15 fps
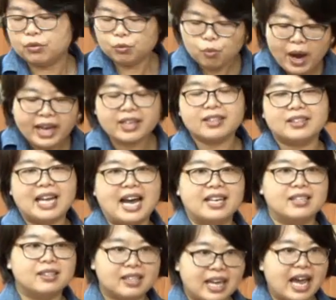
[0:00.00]

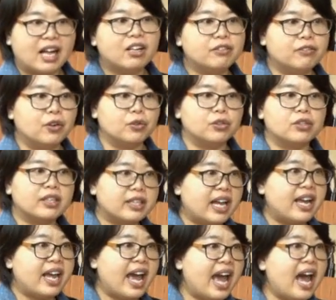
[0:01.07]
recognized allophones,
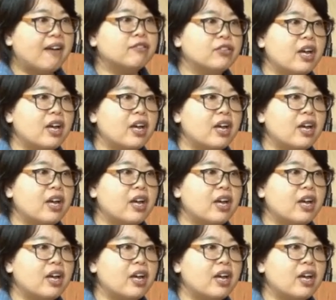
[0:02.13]
they have